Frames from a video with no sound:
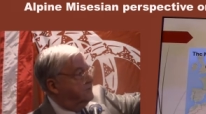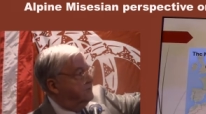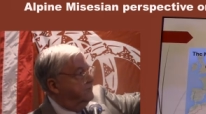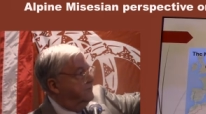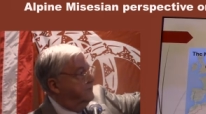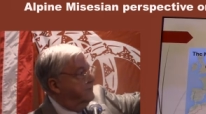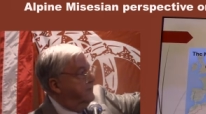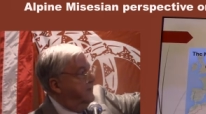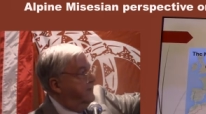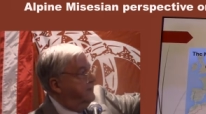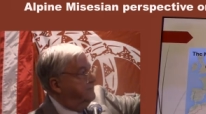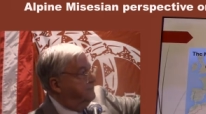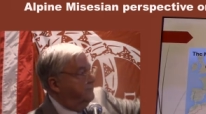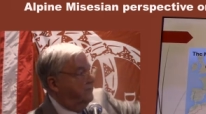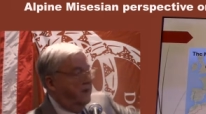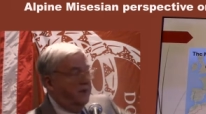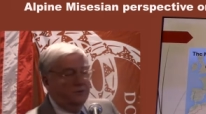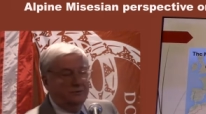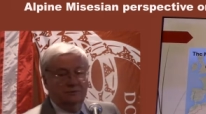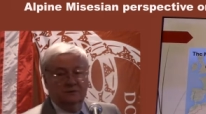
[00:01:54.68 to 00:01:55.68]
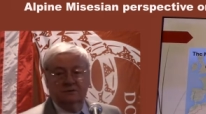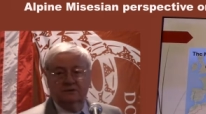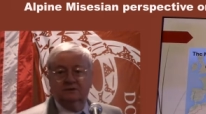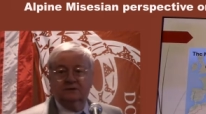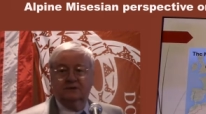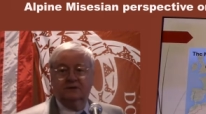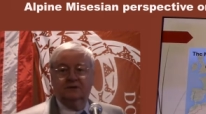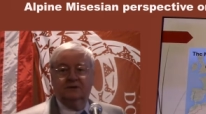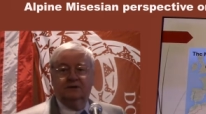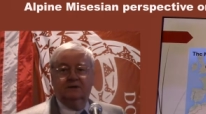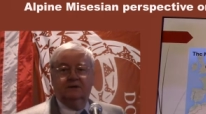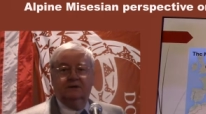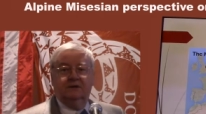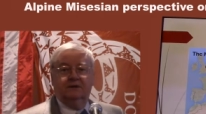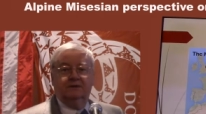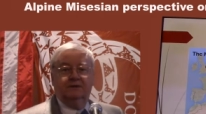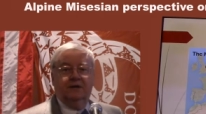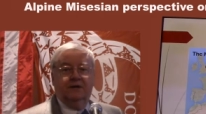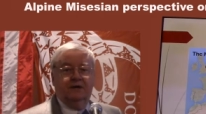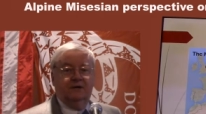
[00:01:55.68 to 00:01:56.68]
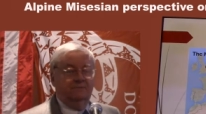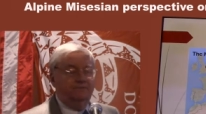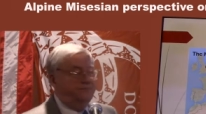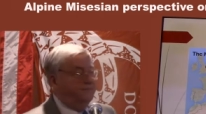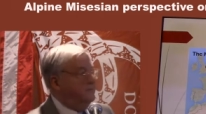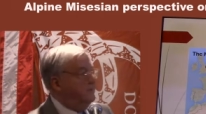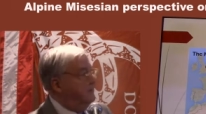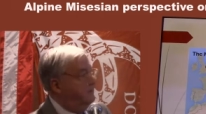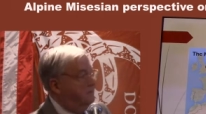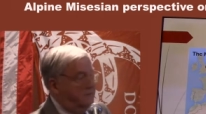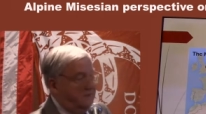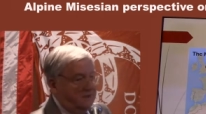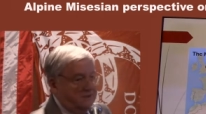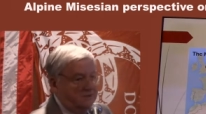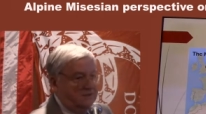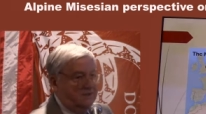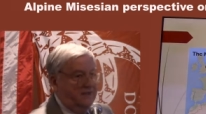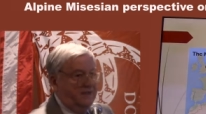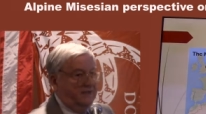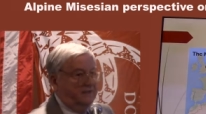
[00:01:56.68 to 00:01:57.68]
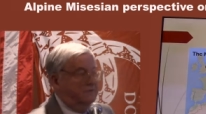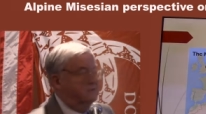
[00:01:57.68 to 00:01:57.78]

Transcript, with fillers: the land route. Now, uh, next slide.